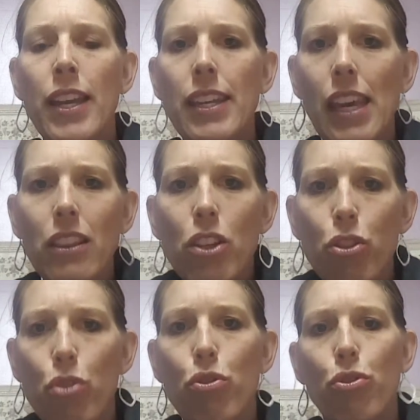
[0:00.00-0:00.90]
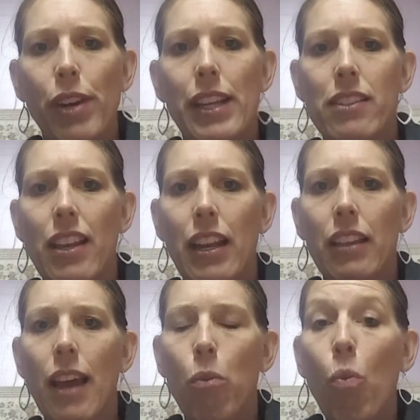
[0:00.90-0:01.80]
get the nutrients in
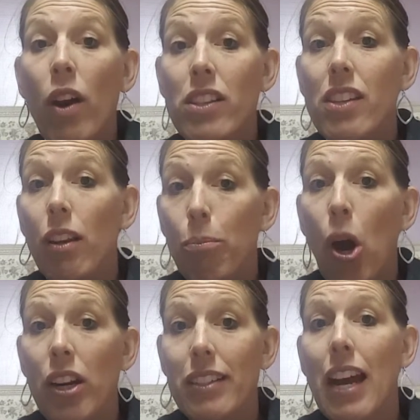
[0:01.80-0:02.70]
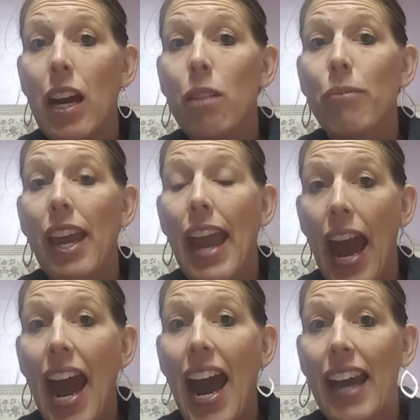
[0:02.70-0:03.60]
it that once upon a time they
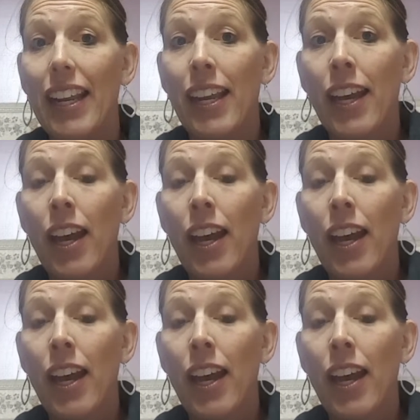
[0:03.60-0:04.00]
had.